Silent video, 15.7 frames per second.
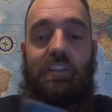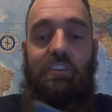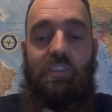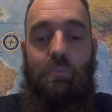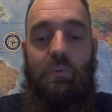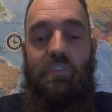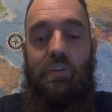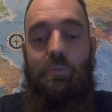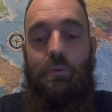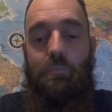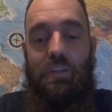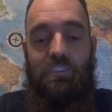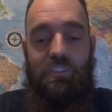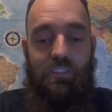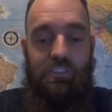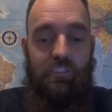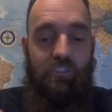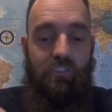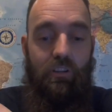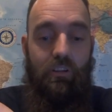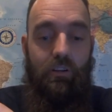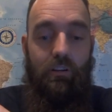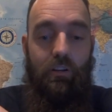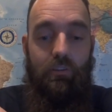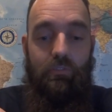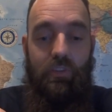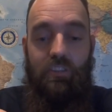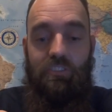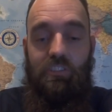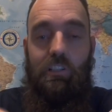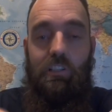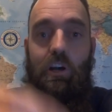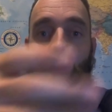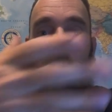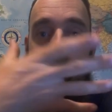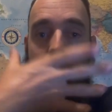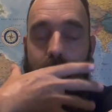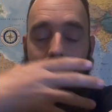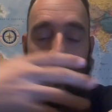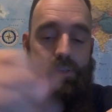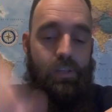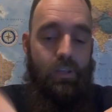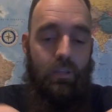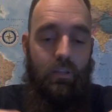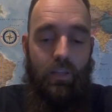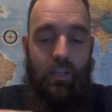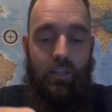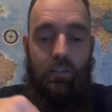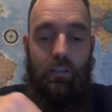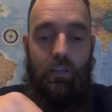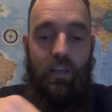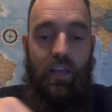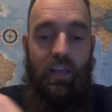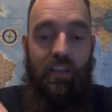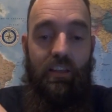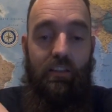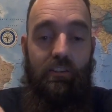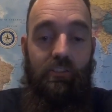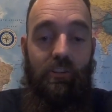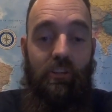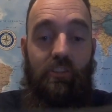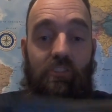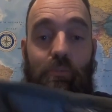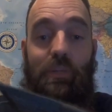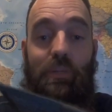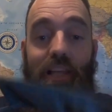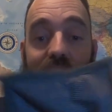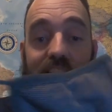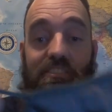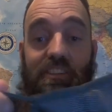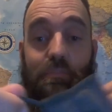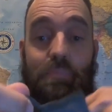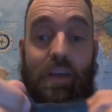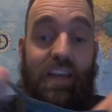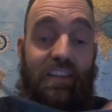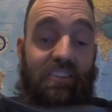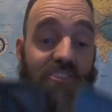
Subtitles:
Some of them are basically just a face cloth that has some elastic band